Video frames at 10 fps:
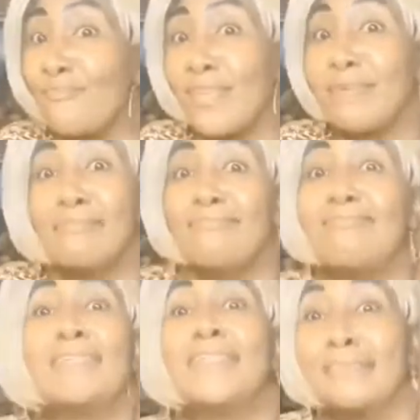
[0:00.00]
But
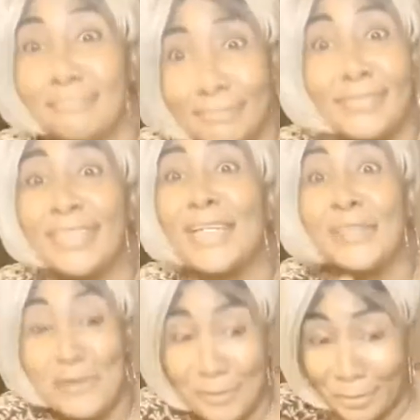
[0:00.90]
no.
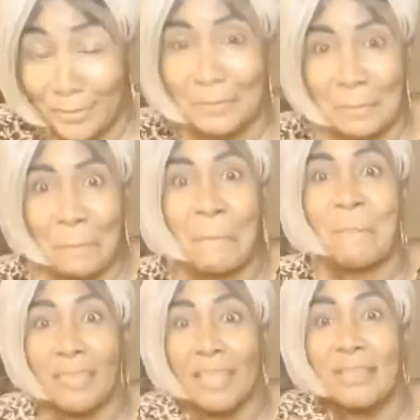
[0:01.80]

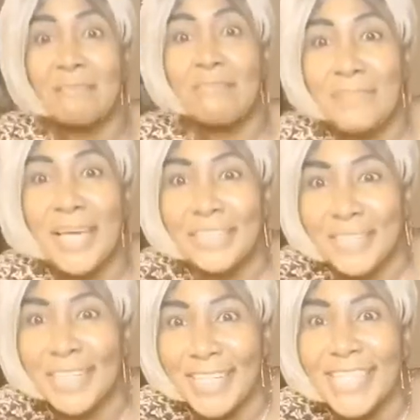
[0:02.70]
Me I drink it
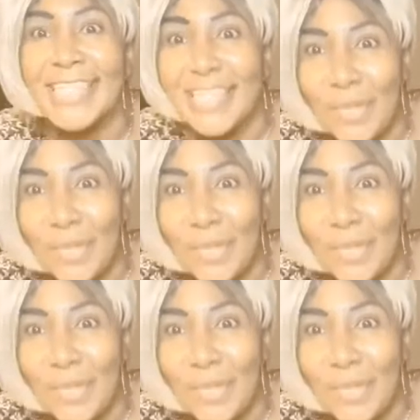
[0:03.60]
slower.